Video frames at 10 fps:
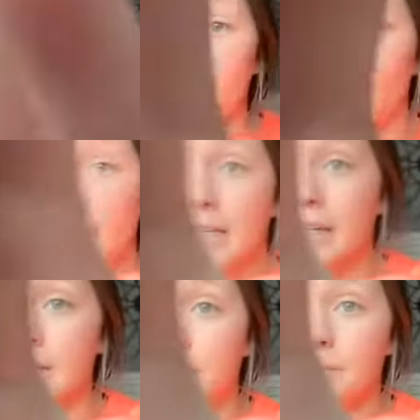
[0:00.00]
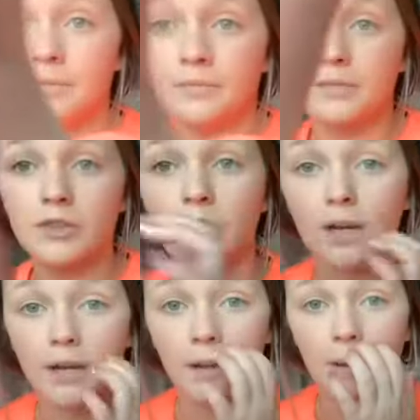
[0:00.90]
No idea.
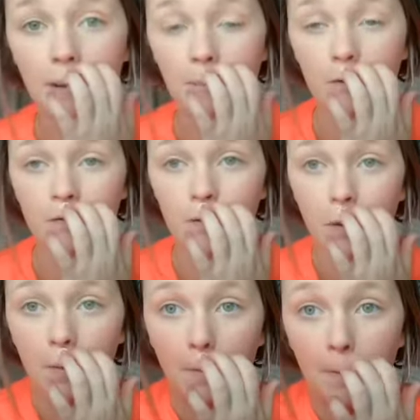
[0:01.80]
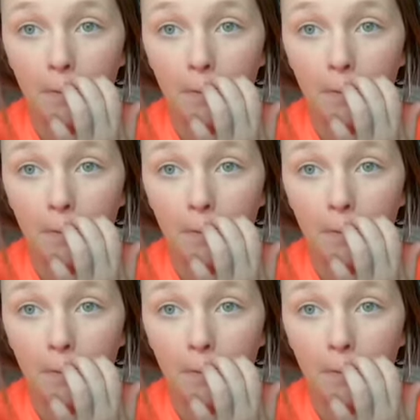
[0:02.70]
Sorry, I keep moving, y'all.